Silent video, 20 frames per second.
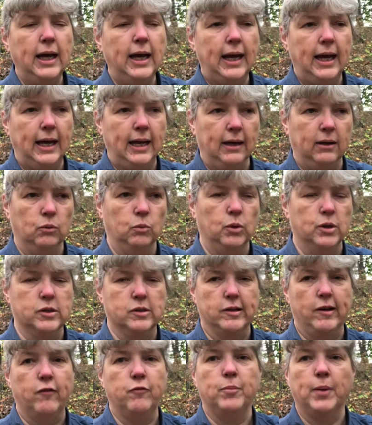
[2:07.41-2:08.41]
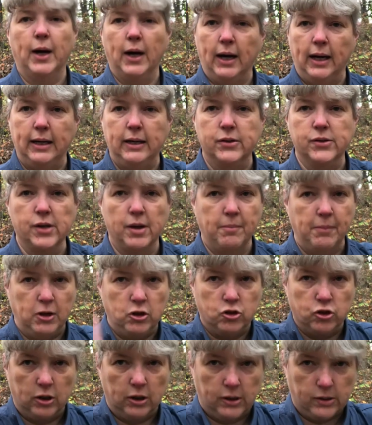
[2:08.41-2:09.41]
And what's left behind, as I
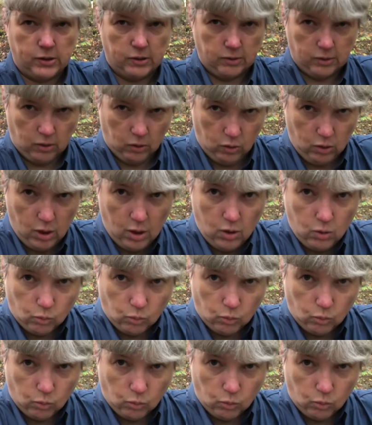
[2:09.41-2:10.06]
mentioned, is a little